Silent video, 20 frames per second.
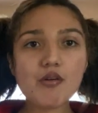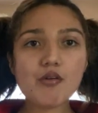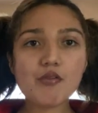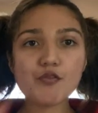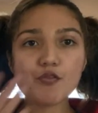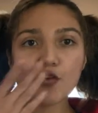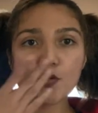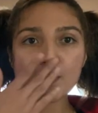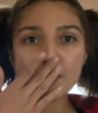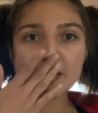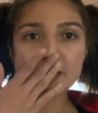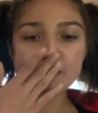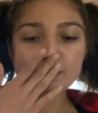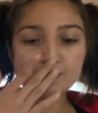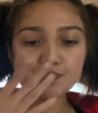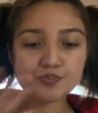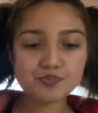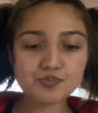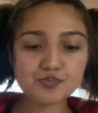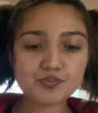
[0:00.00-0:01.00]
for me,
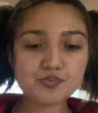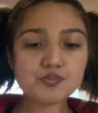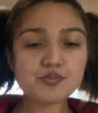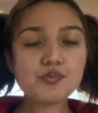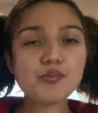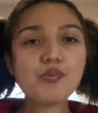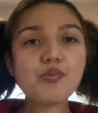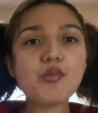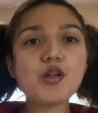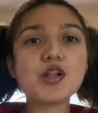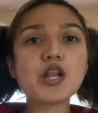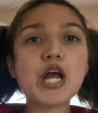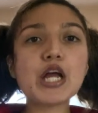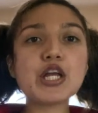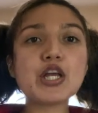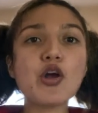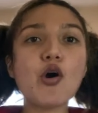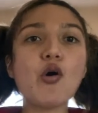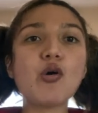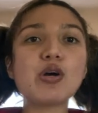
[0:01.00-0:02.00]
like
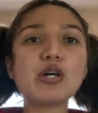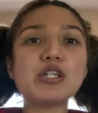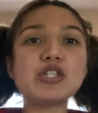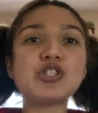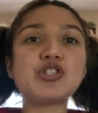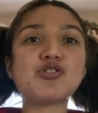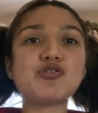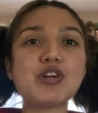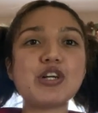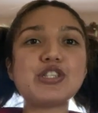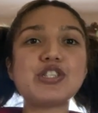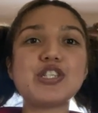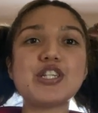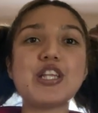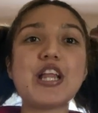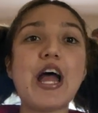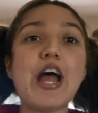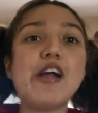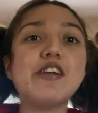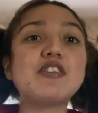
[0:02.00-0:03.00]
yoga and stretching,
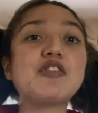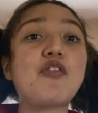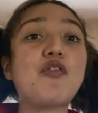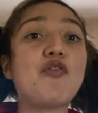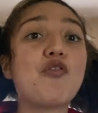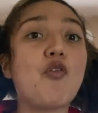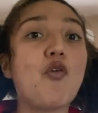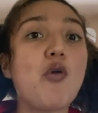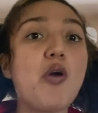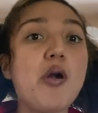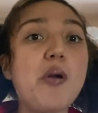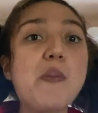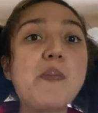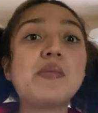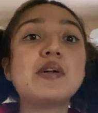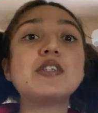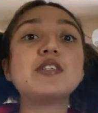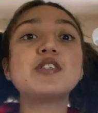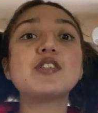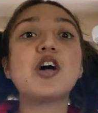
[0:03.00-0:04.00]
that is a form
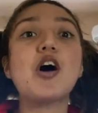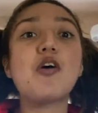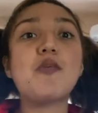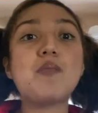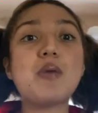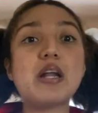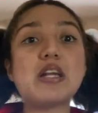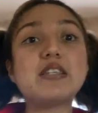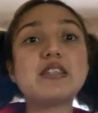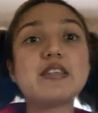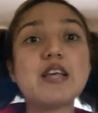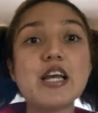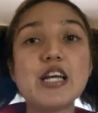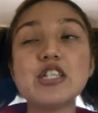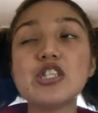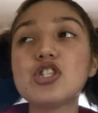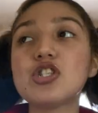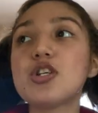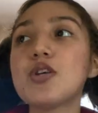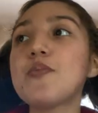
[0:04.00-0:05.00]
of
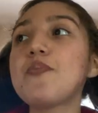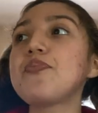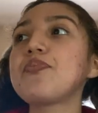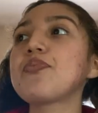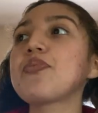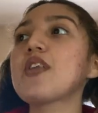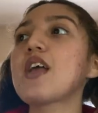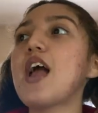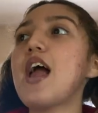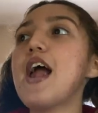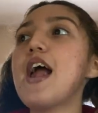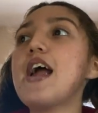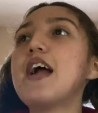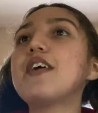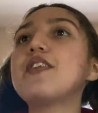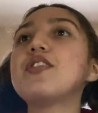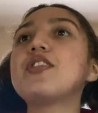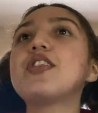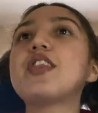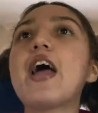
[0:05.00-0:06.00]
meditation.
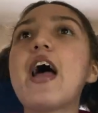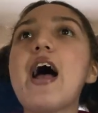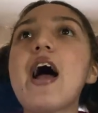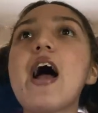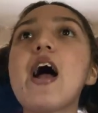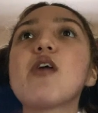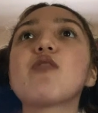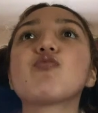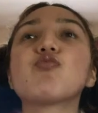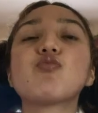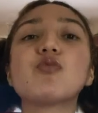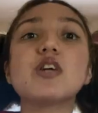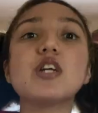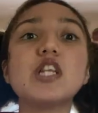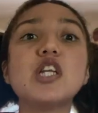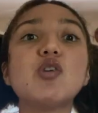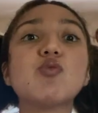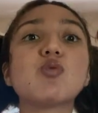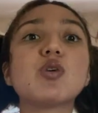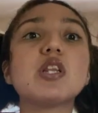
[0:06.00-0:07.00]
And that
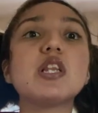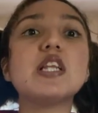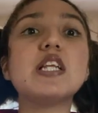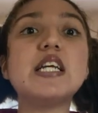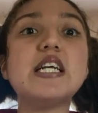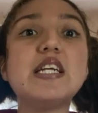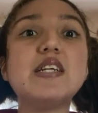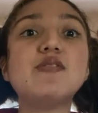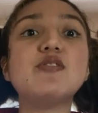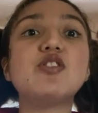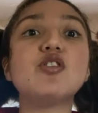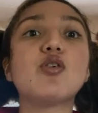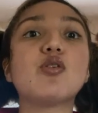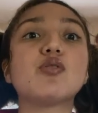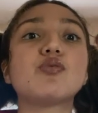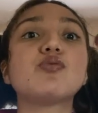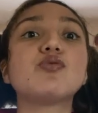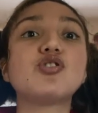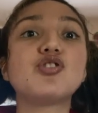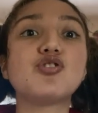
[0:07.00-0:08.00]
really relieves
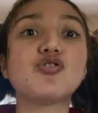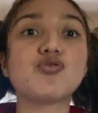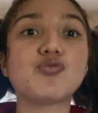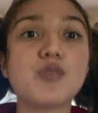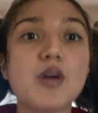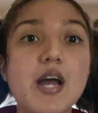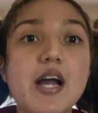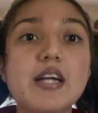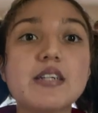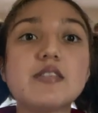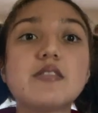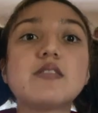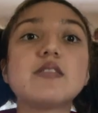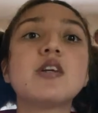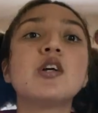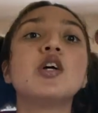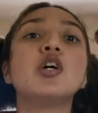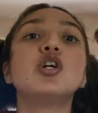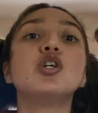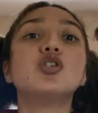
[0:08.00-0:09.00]
your stress.
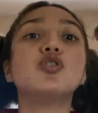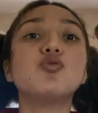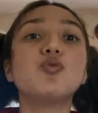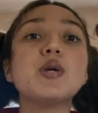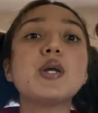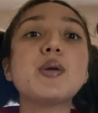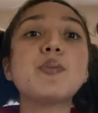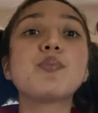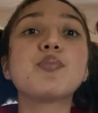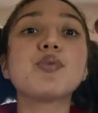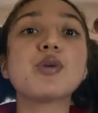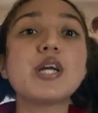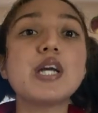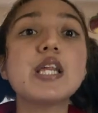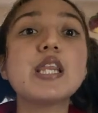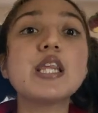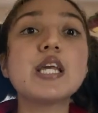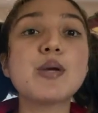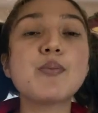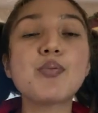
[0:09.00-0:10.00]
Doing
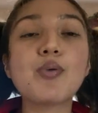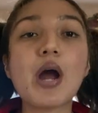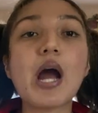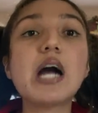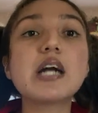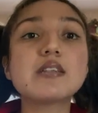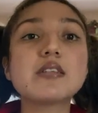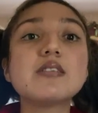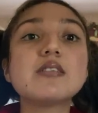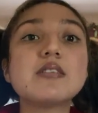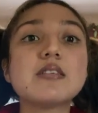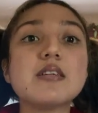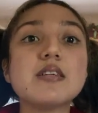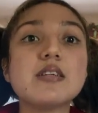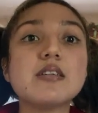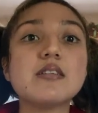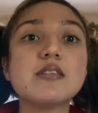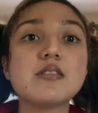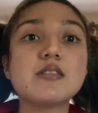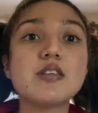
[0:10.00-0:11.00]
breathing
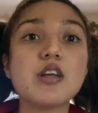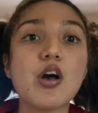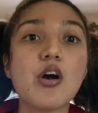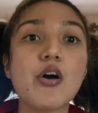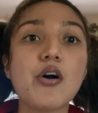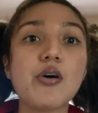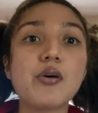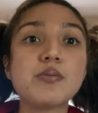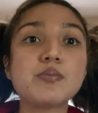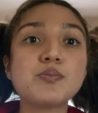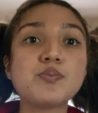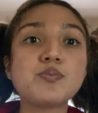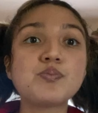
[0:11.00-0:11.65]
practices, y'all.